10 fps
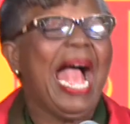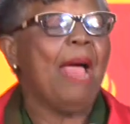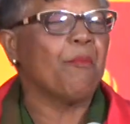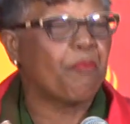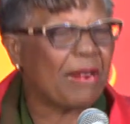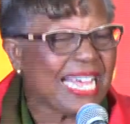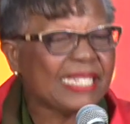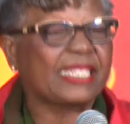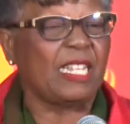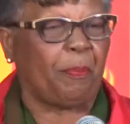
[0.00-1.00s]

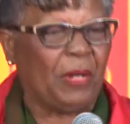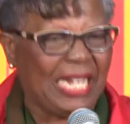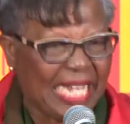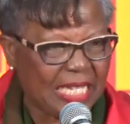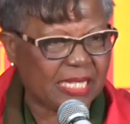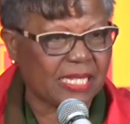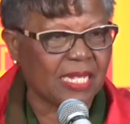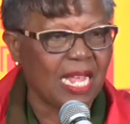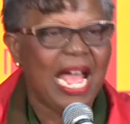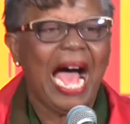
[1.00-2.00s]
embrace the
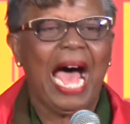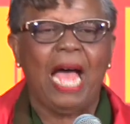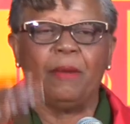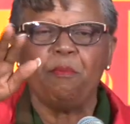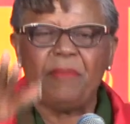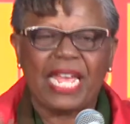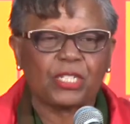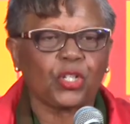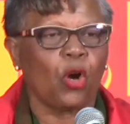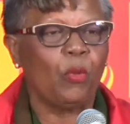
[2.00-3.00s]
police, and make
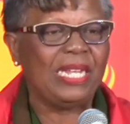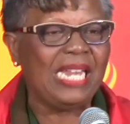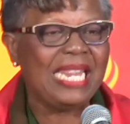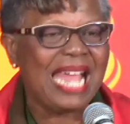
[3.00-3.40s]
sure we